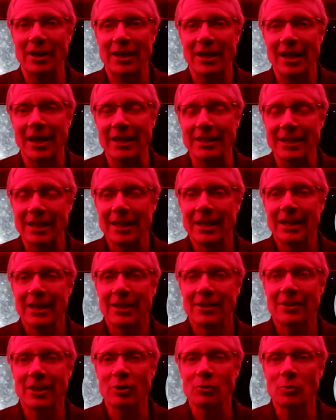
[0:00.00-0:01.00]
hit,
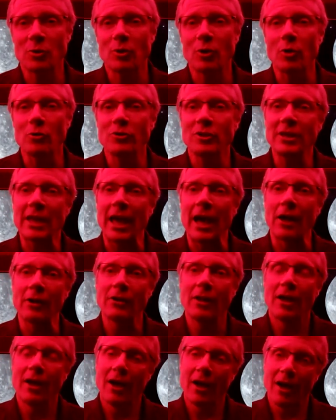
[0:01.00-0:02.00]
things were closing down,
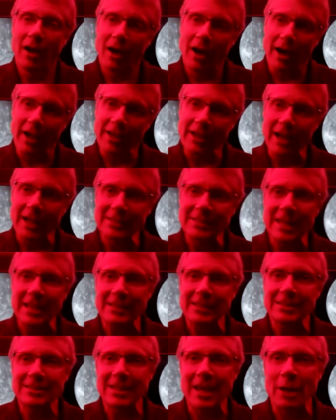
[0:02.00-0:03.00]
I
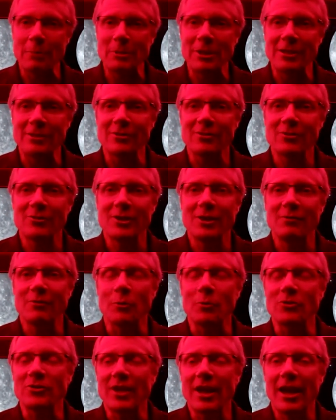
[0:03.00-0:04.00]
contacted Tammy to see if it
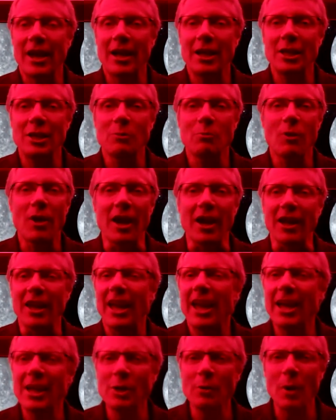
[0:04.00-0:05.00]
was any way
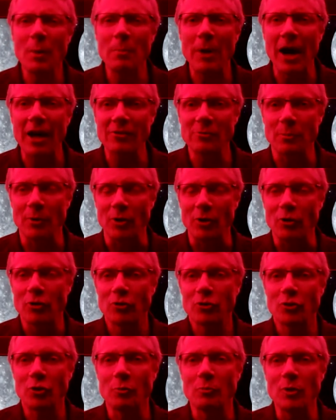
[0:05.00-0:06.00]
possible
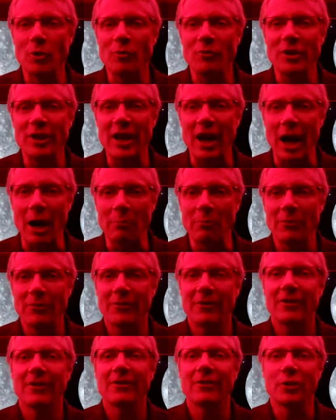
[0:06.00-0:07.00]
to move it up.
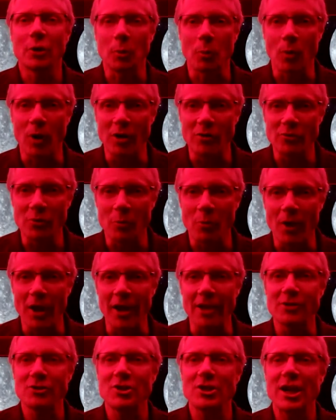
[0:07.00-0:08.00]
There was a
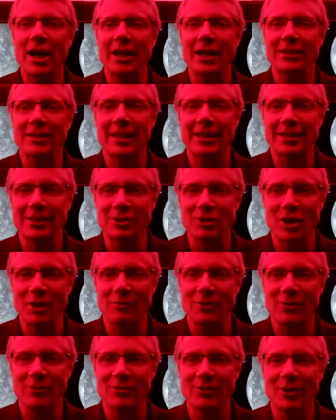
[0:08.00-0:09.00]
way. She contacted
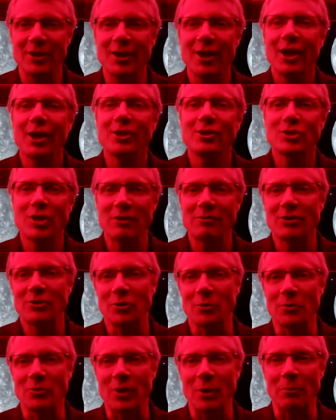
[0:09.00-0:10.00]
JVC. JVC
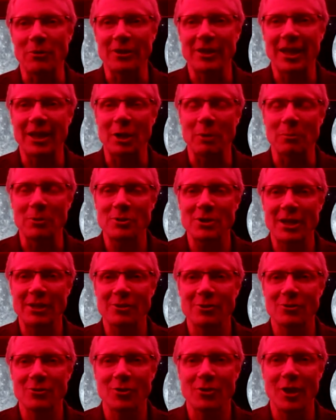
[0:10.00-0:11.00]
was able to get our
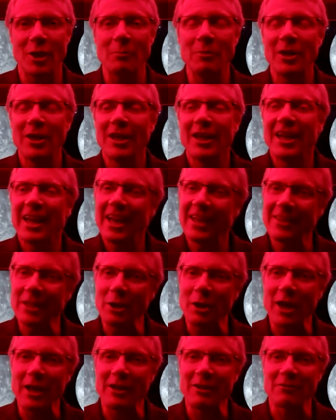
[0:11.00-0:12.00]
projectors to them, and
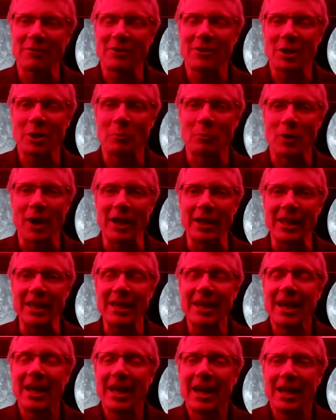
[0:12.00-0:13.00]
they had everything ready.
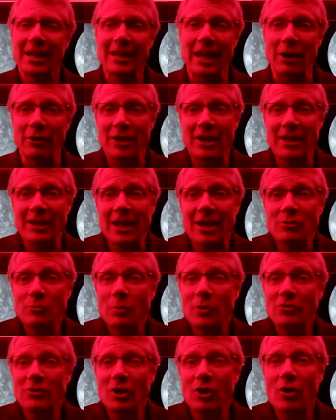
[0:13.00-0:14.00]
Now, ENS
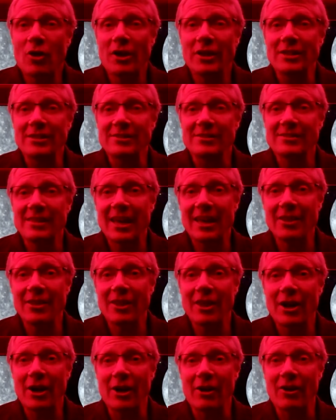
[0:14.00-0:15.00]
wasn't going to send
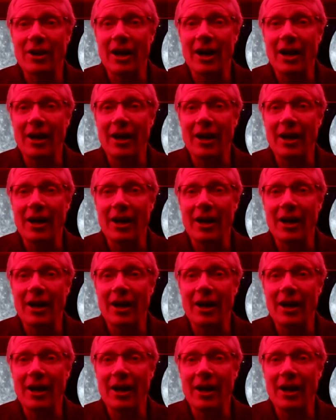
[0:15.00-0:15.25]
their